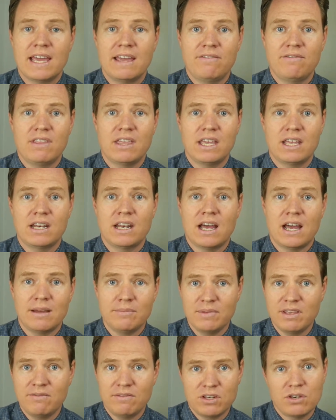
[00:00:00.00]
and then
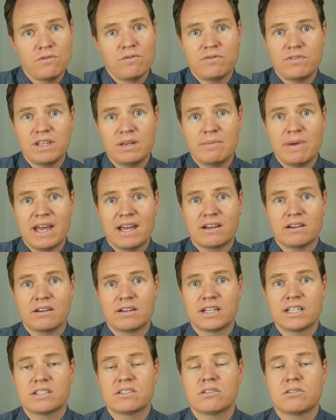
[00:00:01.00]
I'm giving you feedback
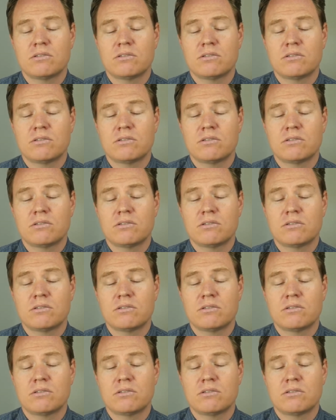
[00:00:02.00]
on it.